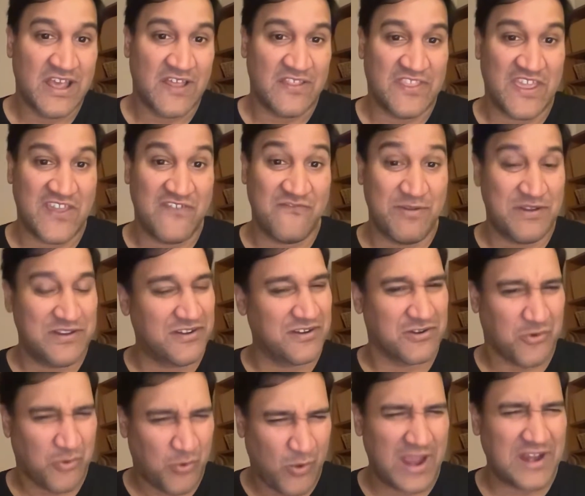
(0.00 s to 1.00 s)
They've been on
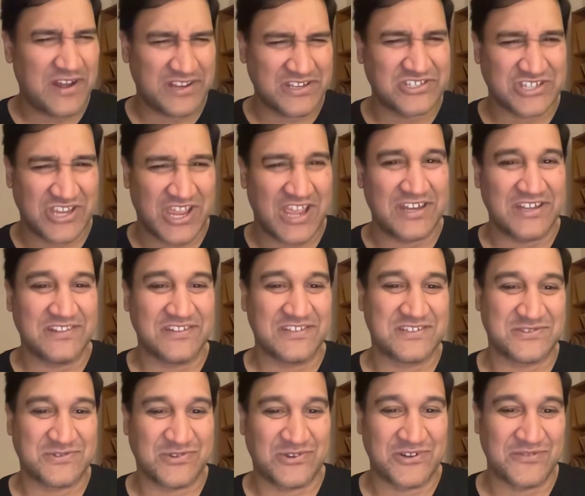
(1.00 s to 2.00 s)
quite a journey
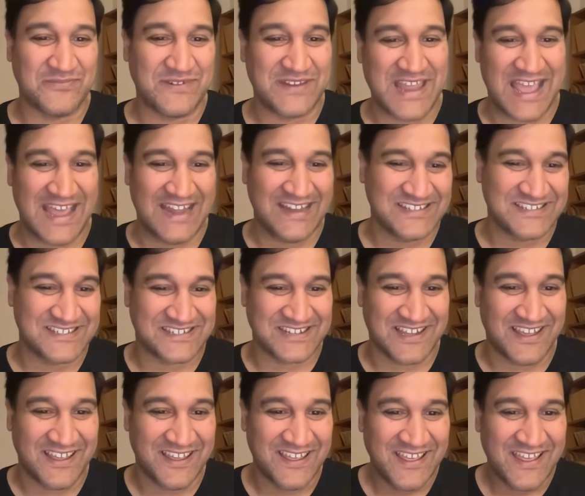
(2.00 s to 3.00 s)
this tournament,
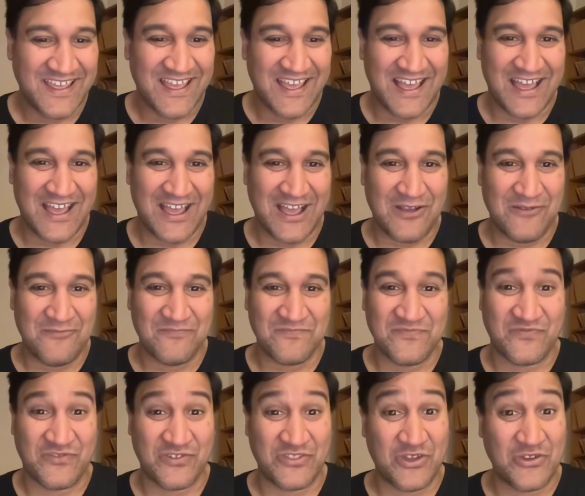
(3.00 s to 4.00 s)
Alistair.
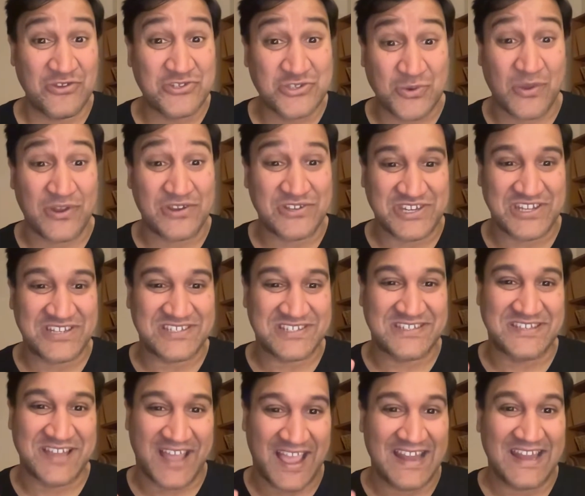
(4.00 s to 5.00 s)
For those who are
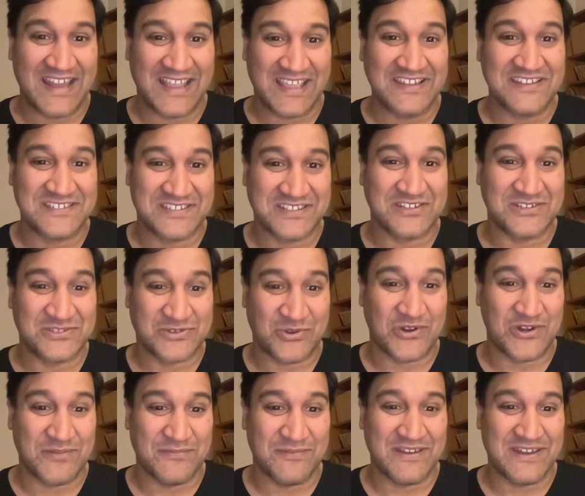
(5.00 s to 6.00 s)
just dialing into the
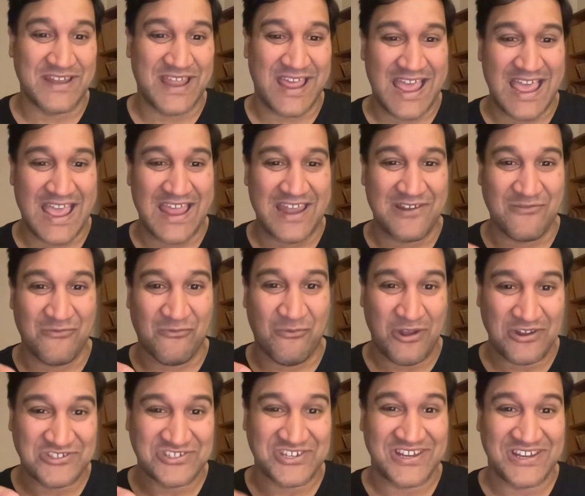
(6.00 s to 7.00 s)
tournament and
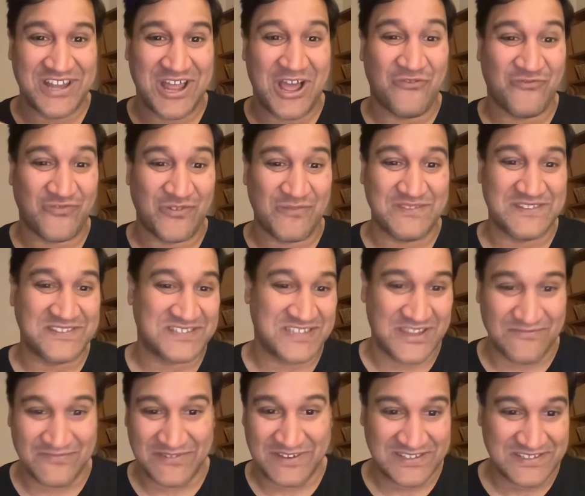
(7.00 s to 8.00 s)
watching now from the
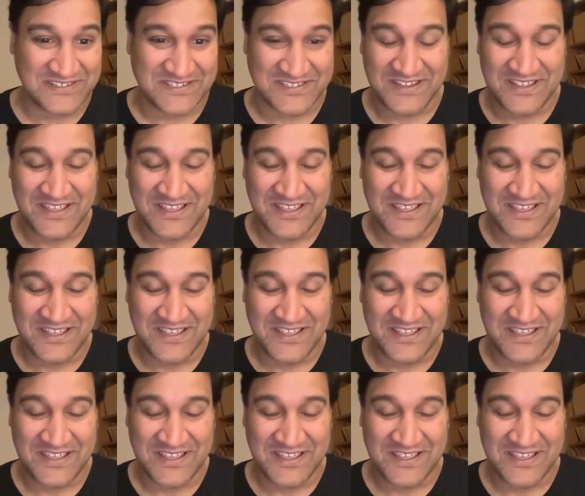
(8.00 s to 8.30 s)
semis,